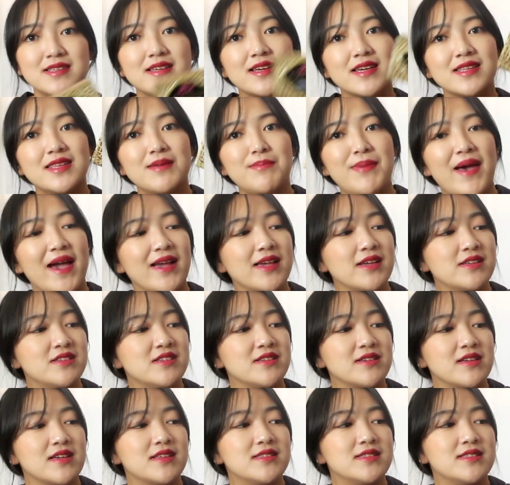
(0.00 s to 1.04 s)
Look at the
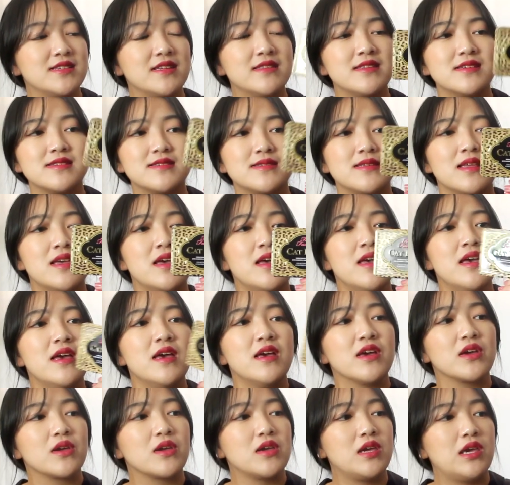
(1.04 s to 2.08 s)
packaging. It's in this
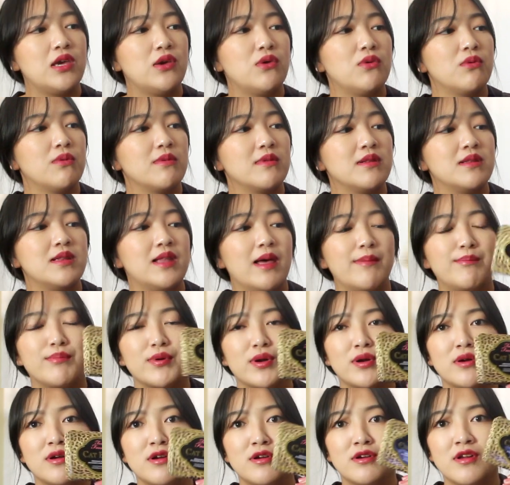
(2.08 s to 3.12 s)
cute
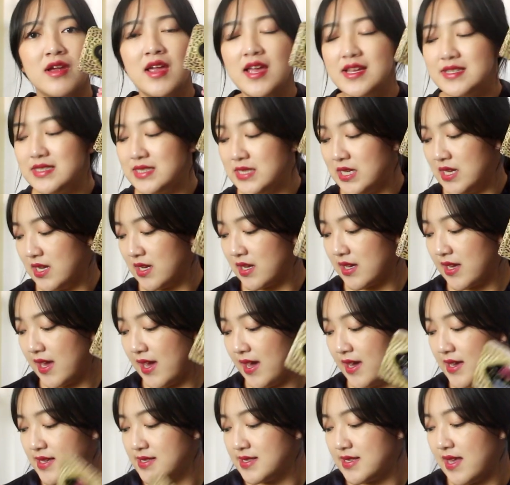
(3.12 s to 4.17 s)
leopard tin
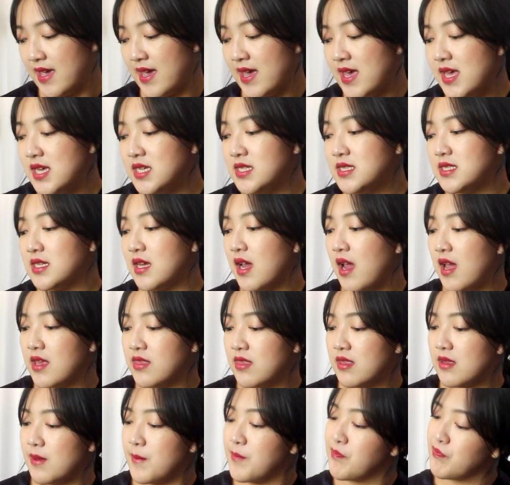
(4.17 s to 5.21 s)
case, and
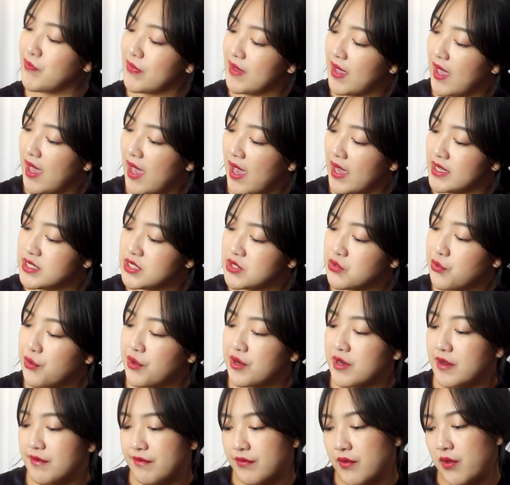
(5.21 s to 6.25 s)
I
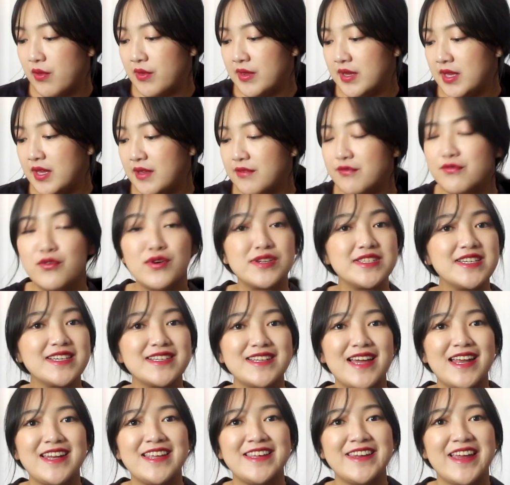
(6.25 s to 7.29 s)
scored it for only
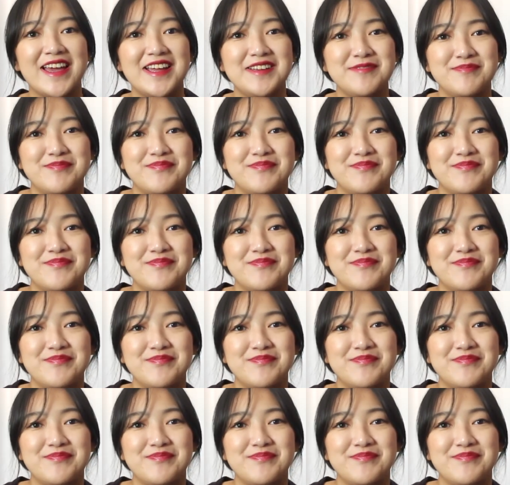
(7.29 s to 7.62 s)
$14.99.